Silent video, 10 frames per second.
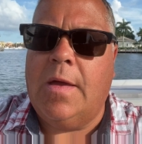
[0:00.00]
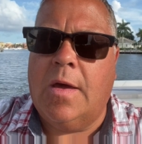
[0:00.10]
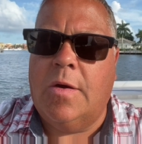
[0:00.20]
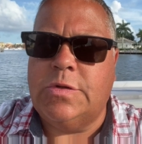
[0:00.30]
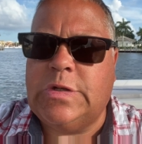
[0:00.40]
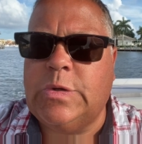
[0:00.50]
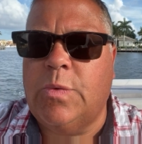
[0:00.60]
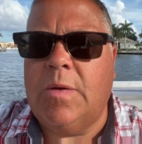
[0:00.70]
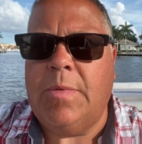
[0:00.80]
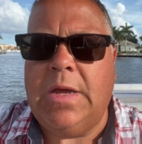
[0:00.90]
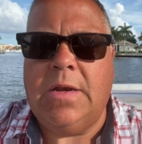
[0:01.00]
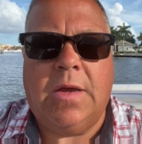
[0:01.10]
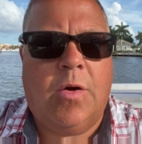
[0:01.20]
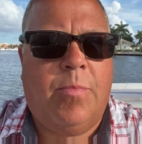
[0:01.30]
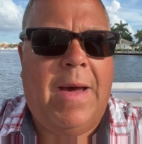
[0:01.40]
go swimming,
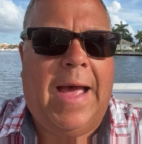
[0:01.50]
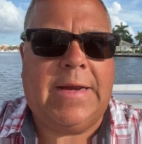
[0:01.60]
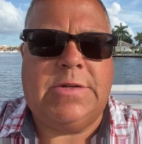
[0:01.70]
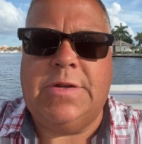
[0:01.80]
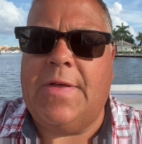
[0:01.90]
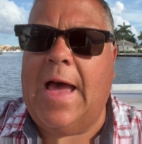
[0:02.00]
go back to the